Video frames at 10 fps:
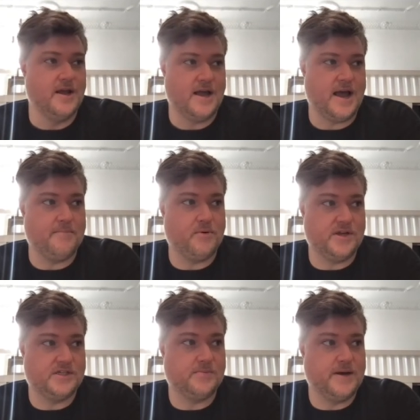at
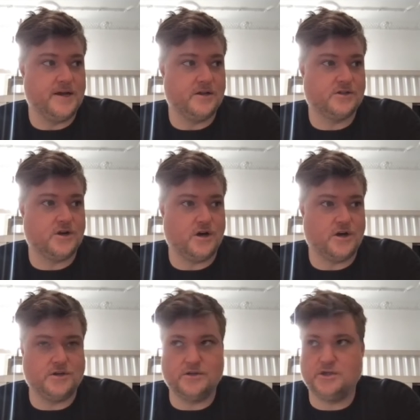Boy Smells
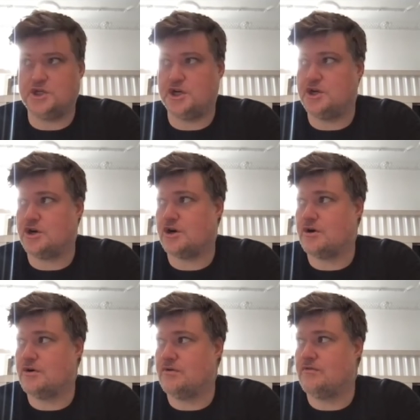called
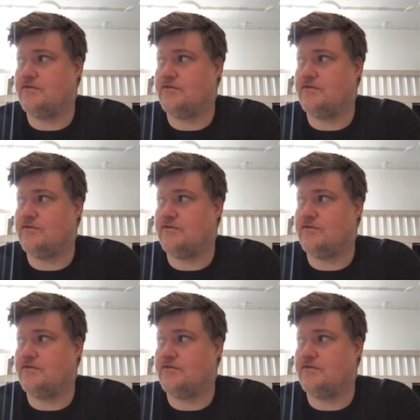gender